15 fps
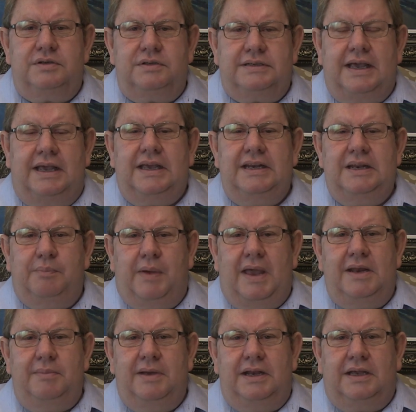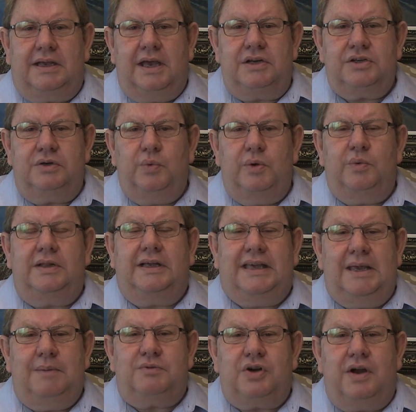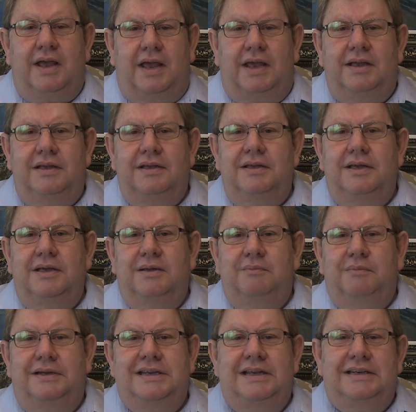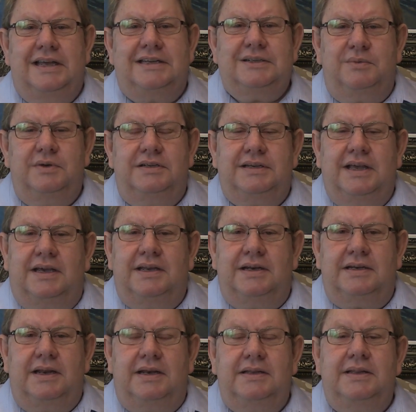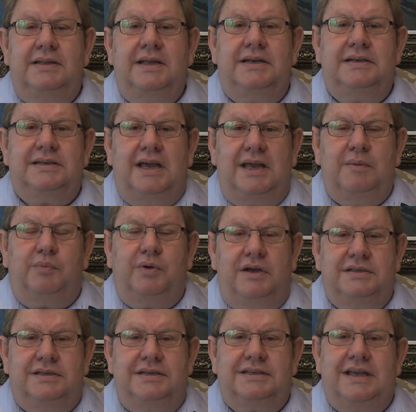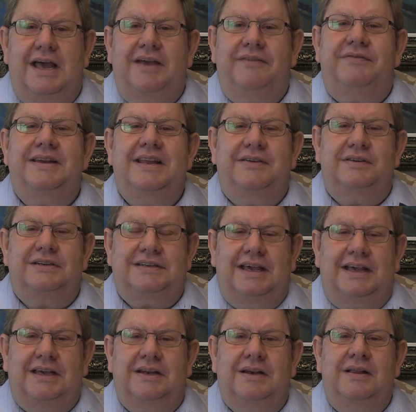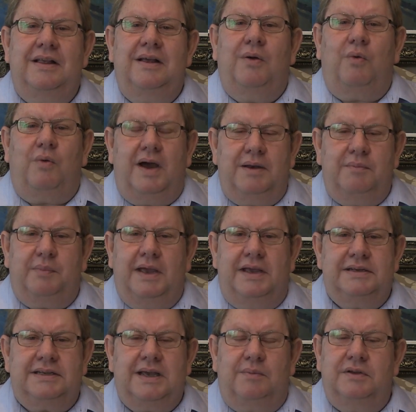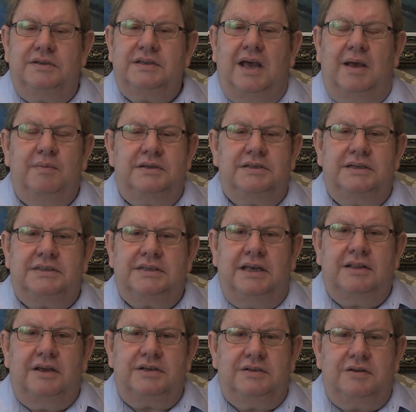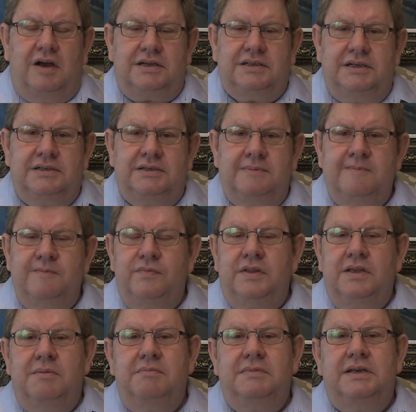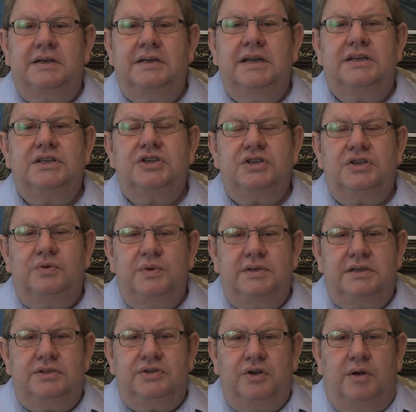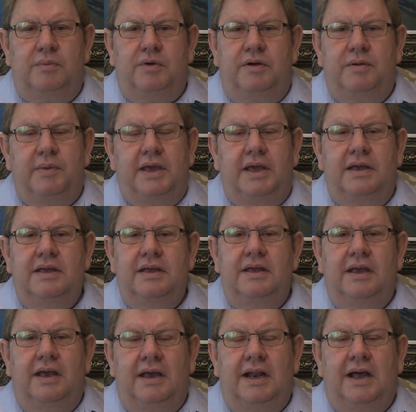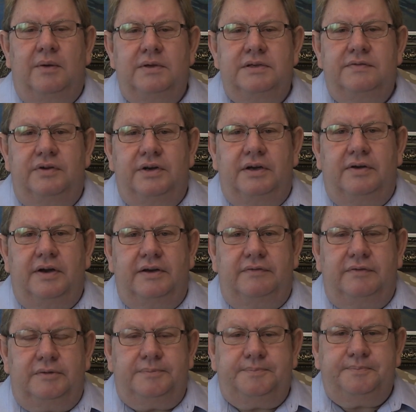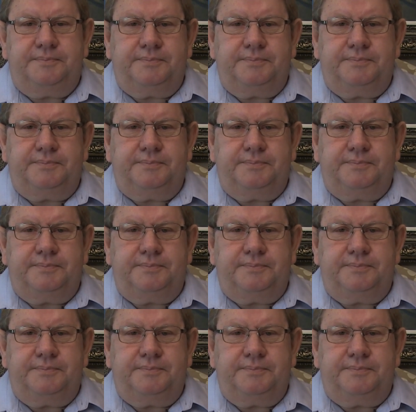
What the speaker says: to take any pain medication. We will keep trying, but he doesn't want to take it. And in the entire process, I have never taken one pain tablet. So I must just say those doctors did an exquisite job on me, and I was very grateful.